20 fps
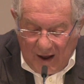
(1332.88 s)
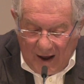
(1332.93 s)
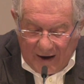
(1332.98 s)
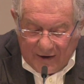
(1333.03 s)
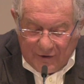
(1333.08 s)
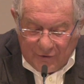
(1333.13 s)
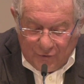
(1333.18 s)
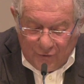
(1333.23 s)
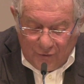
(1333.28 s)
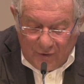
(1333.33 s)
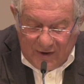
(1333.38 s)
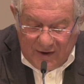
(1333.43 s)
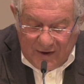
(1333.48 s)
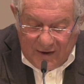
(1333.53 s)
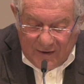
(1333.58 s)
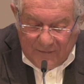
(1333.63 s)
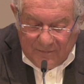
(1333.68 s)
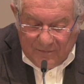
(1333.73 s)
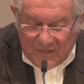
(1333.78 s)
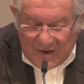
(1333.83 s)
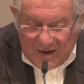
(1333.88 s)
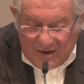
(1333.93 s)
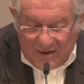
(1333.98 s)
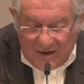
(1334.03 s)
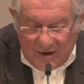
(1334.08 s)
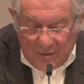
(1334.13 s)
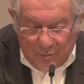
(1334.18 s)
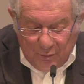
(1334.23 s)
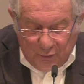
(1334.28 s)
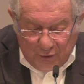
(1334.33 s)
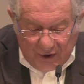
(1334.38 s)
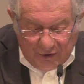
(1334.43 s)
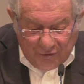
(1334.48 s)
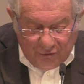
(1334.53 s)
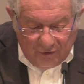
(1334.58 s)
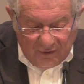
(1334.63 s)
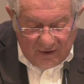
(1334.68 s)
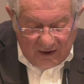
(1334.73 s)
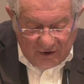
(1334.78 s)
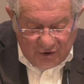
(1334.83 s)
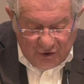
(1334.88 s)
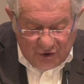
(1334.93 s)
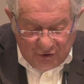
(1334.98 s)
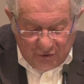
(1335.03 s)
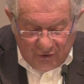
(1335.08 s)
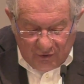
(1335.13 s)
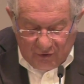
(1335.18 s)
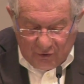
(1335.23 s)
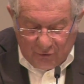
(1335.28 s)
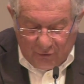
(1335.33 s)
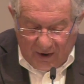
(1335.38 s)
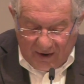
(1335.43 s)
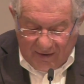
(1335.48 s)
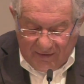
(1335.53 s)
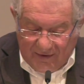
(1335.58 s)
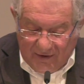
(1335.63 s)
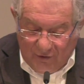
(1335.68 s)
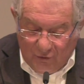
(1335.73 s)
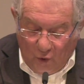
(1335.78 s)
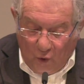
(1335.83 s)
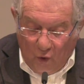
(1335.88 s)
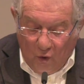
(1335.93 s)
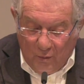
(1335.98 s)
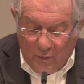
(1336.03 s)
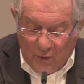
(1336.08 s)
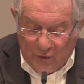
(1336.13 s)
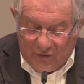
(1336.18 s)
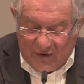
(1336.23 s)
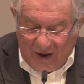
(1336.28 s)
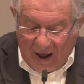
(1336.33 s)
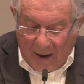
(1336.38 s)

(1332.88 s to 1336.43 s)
Actually, the impression that Jesus Christ is almost